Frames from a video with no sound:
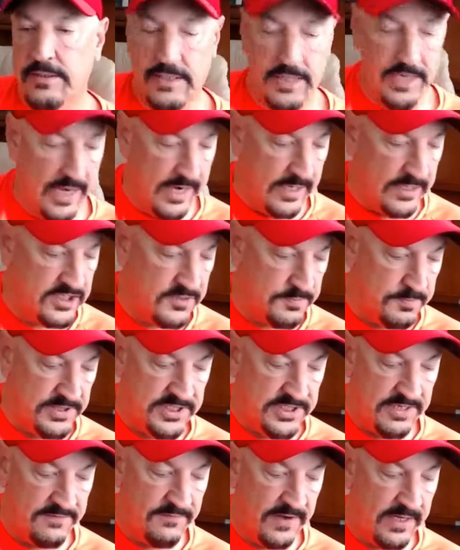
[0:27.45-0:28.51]
And
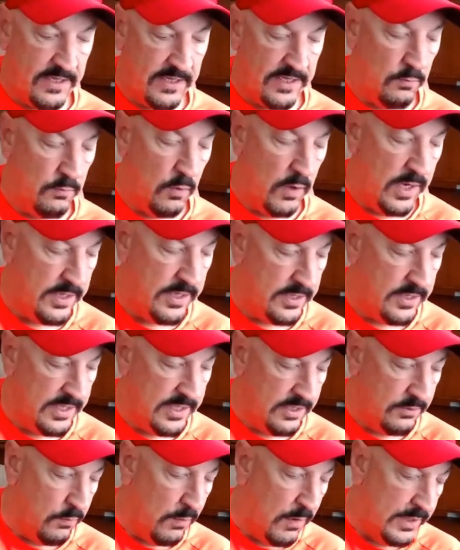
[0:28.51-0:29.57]
specifically, what
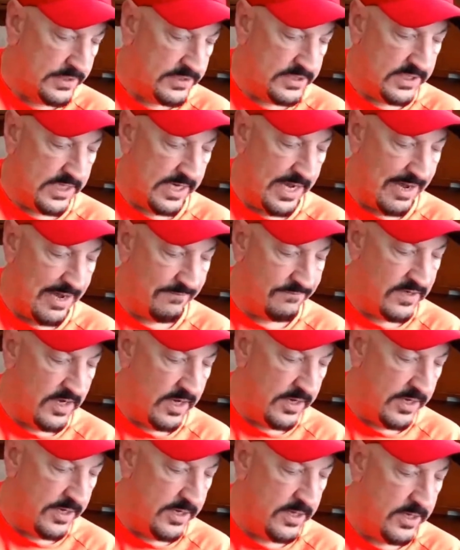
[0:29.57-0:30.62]
he wants to have
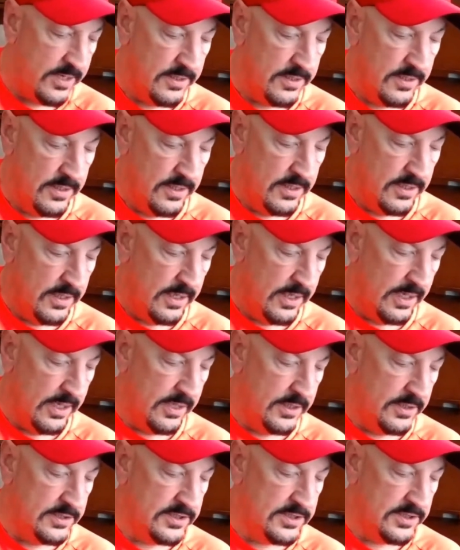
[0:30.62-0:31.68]
done
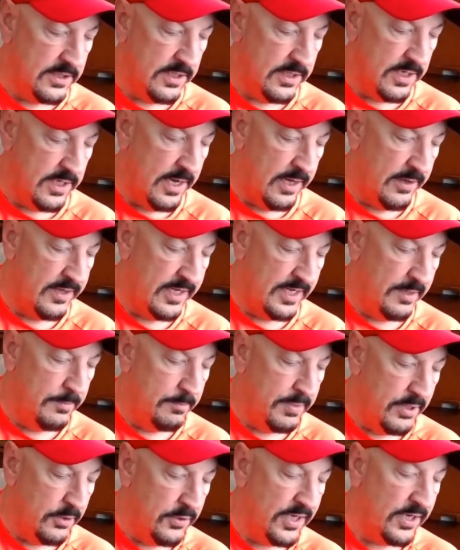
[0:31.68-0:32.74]
is uh, the
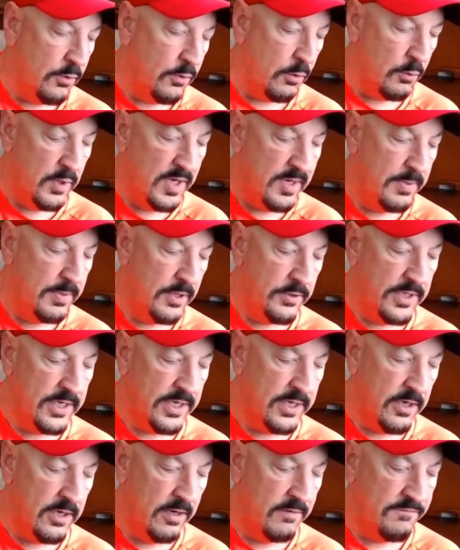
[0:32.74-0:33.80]
building or
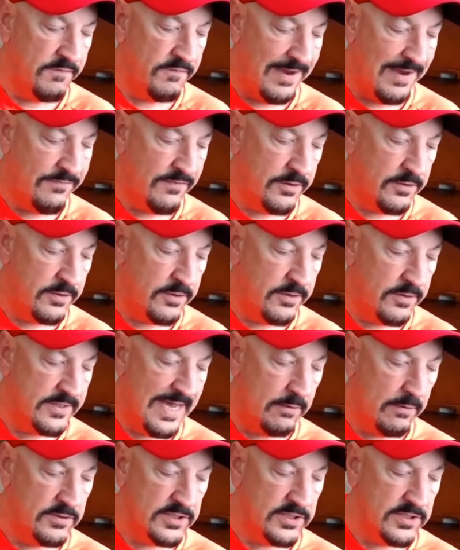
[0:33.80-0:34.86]
rebuilding of
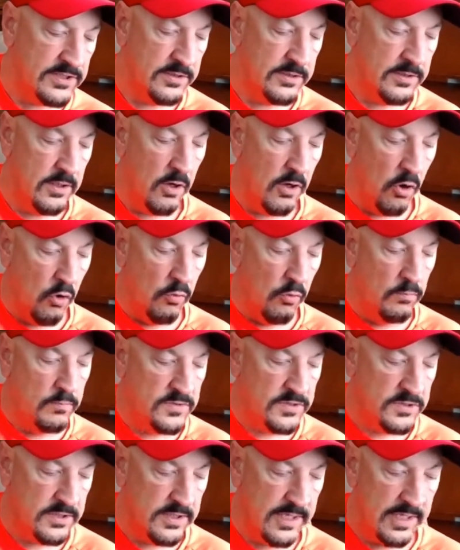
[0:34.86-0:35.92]
500,000
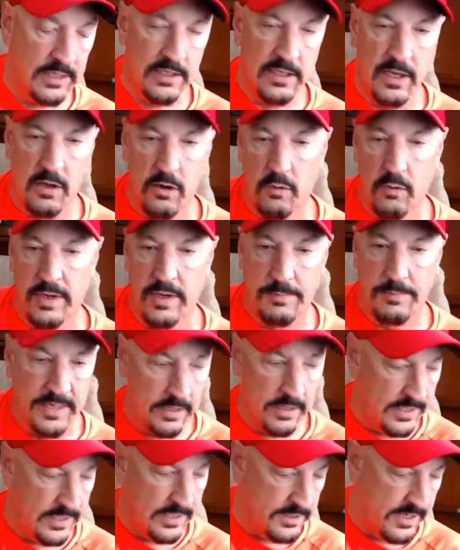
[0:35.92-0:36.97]
homes in low and
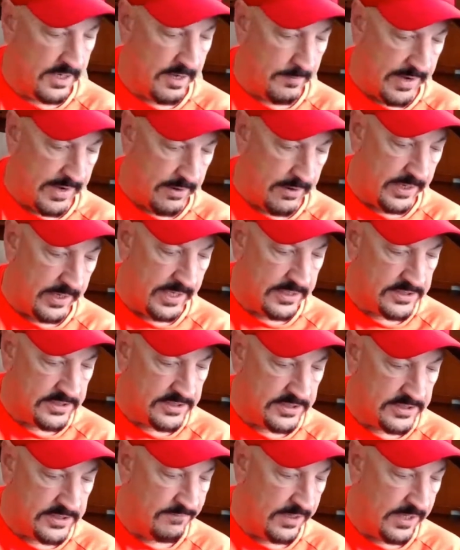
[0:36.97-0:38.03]
middle income areas
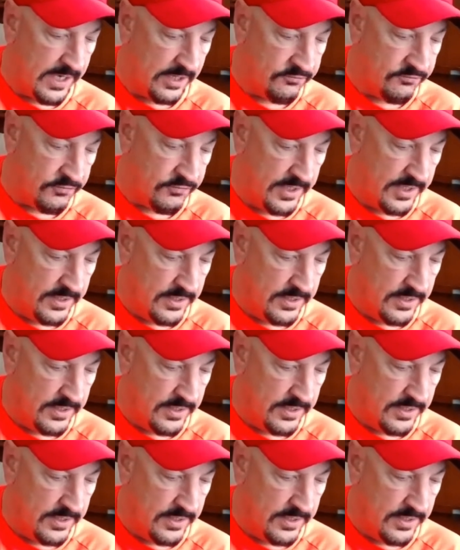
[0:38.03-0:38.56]
of the country.